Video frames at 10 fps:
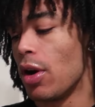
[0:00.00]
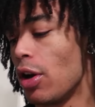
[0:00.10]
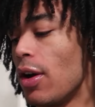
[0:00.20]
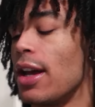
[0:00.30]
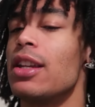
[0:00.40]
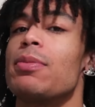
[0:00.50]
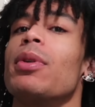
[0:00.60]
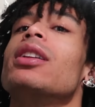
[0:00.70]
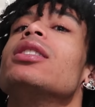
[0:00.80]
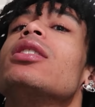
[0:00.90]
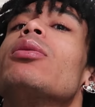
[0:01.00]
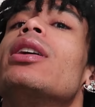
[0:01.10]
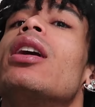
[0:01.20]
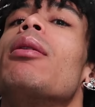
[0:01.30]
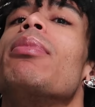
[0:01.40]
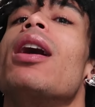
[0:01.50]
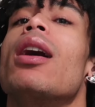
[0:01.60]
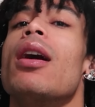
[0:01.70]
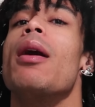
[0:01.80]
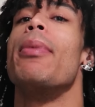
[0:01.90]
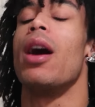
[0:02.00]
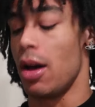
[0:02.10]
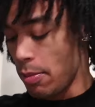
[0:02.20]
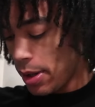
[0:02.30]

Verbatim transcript: we're gonna go ahead and spray this on. We got bah, bah,